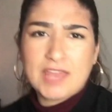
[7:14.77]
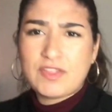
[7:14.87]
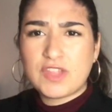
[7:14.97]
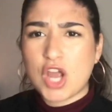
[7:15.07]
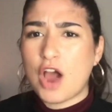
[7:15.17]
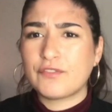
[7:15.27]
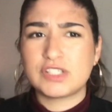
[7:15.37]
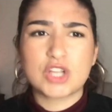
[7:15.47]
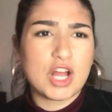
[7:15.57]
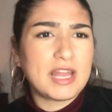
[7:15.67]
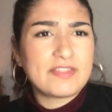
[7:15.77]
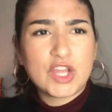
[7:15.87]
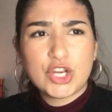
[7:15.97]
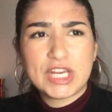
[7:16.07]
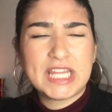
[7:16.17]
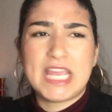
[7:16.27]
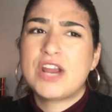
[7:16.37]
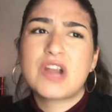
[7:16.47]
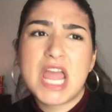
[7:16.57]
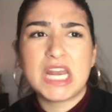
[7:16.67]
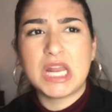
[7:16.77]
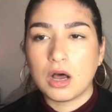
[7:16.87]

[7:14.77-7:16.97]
and then the conference call, like, they could hear it. And